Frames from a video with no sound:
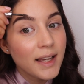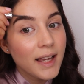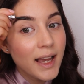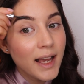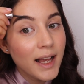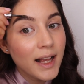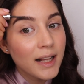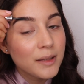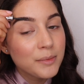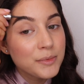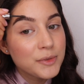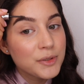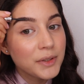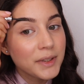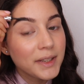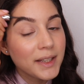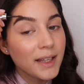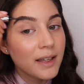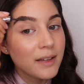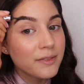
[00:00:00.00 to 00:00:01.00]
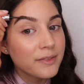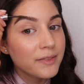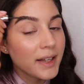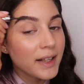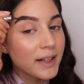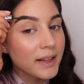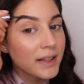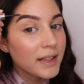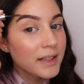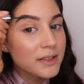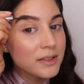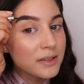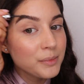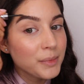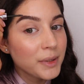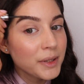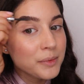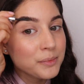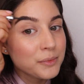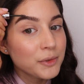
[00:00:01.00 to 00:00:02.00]
help to give a little
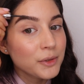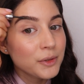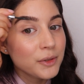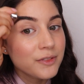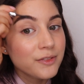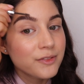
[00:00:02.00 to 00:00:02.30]
bit more